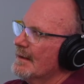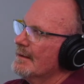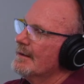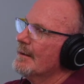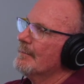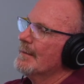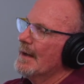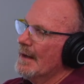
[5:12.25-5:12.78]

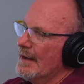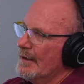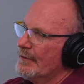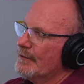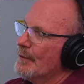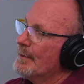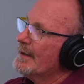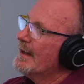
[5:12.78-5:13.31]
Yep.
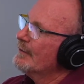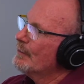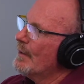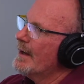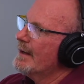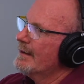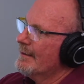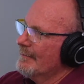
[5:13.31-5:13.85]
So, but that's
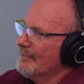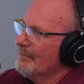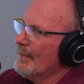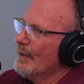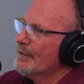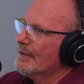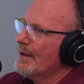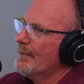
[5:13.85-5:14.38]
why
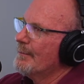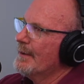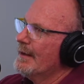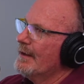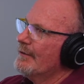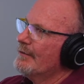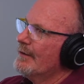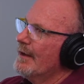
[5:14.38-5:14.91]
most companies,